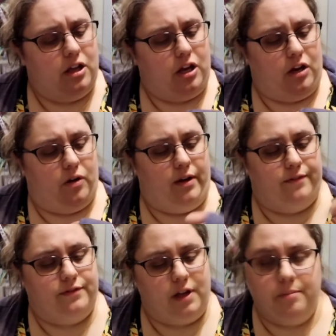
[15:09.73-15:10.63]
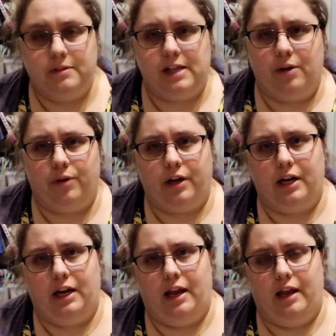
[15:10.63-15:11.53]
if something's not
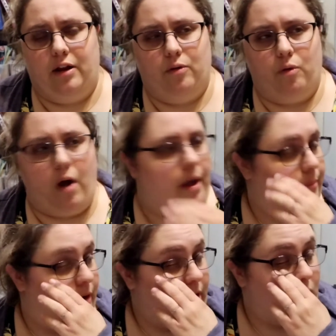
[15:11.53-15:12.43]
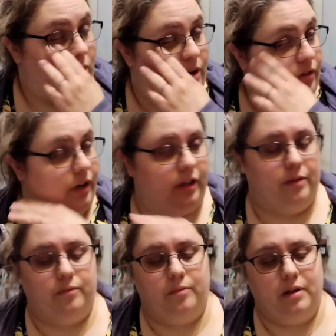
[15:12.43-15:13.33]
working in a book or
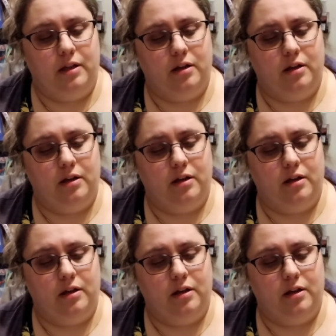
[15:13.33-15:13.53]
curriculum